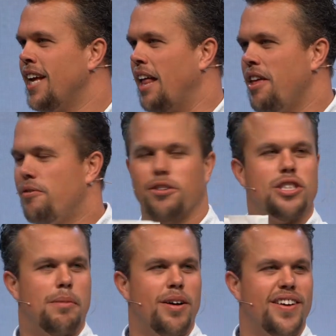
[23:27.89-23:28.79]
And I think for
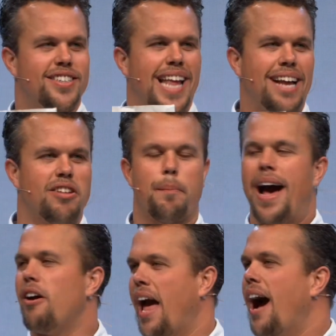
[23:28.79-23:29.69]
some of us, that's
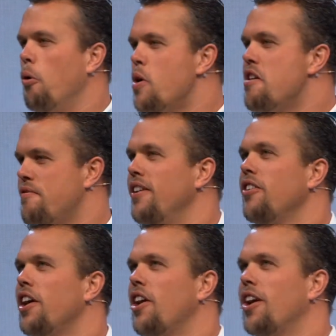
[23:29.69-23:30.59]
about how we
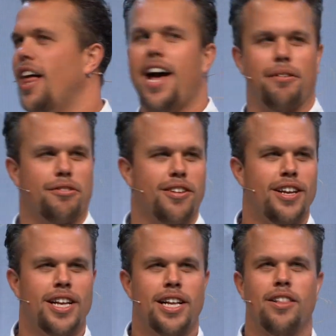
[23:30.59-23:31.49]
feel in our lives.
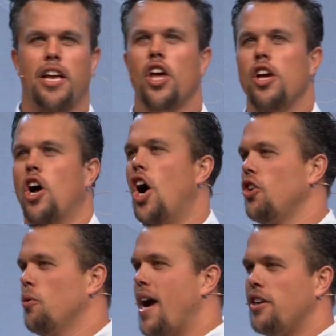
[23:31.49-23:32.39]
Like,
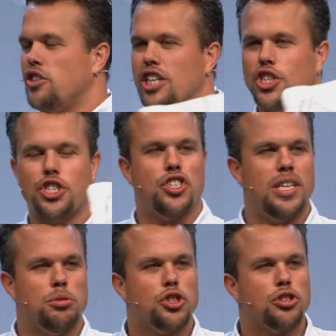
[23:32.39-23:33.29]
all around us, it just
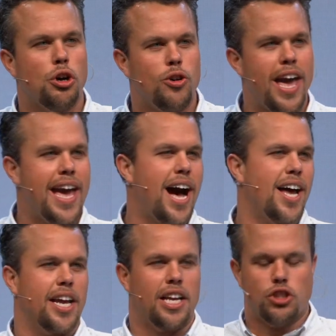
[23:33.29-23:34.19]
seems so
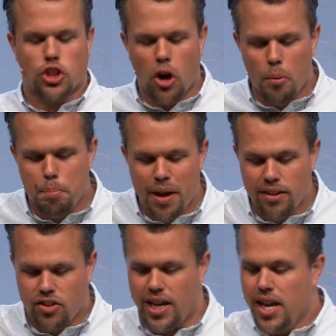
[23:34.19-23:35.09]
chaotic and so
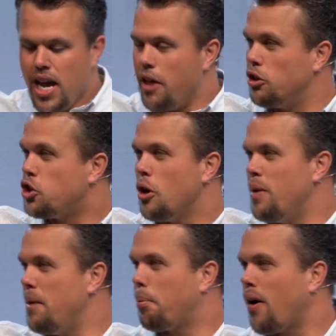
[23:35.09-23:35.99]
busy, and there's so
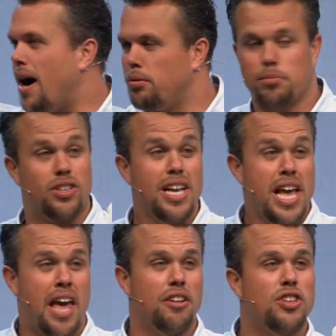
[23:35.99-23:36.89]
many problems,
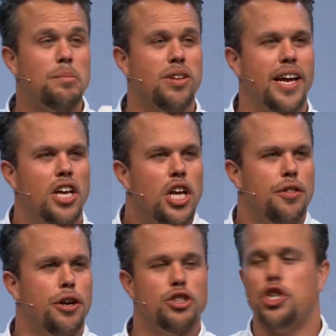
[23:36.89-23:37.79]
and it seems like
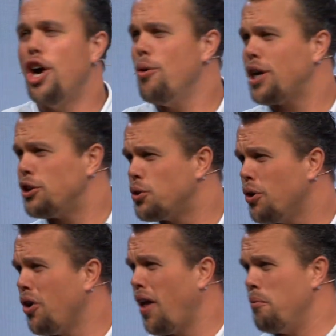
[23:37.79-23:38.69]
there's no
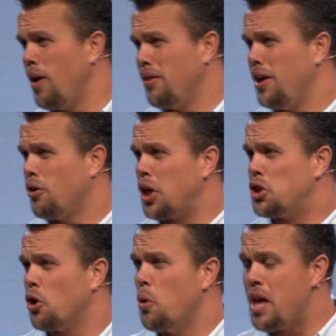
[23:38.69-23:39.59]
control, and what little
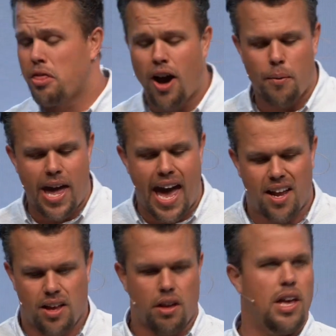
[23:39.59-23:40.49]
control we thought we
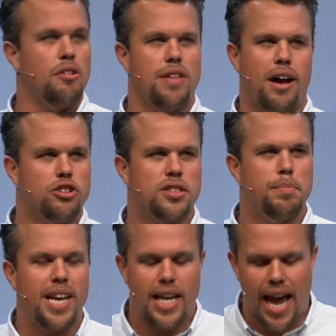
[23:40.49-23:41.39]
had is now
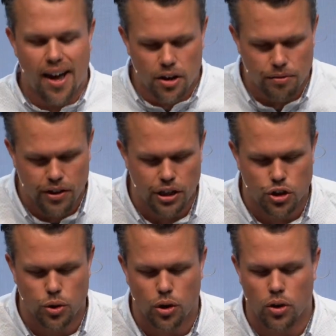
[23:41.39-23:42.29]
spinning out of
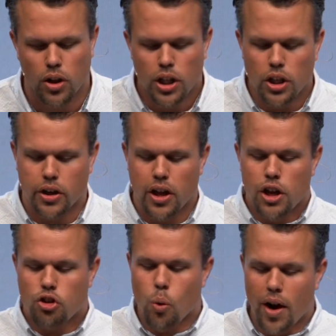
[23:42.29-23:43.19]
control. Look,
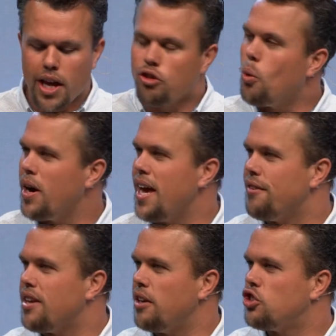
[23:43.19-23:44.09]
2020
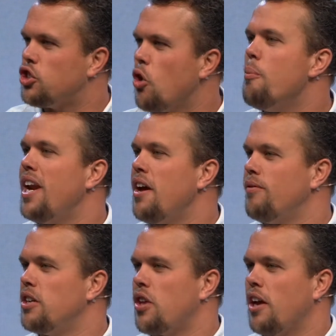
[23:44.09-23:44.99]
has had so many
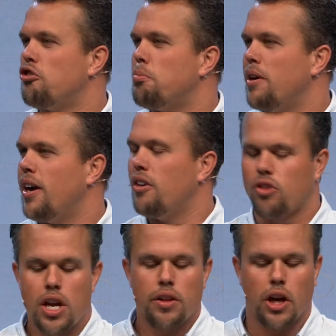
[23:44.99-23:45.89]
of us
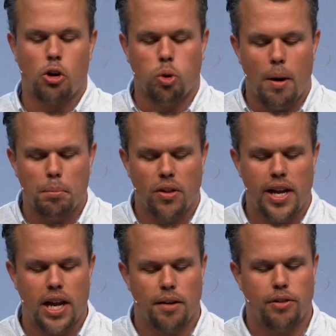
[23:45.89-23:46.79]
experience the
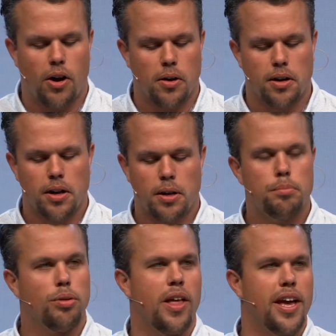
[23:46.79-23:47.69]
crumbling of our
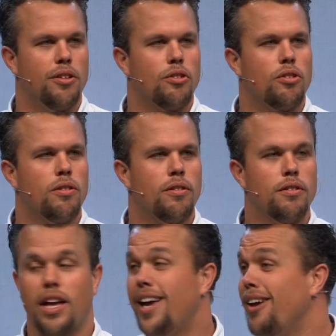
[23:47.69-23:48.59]
plans.
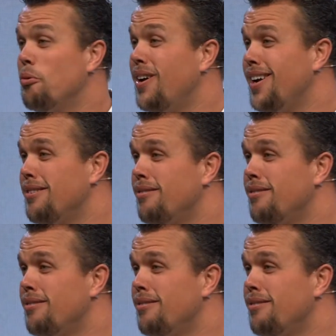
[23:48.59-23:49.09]
And guess what?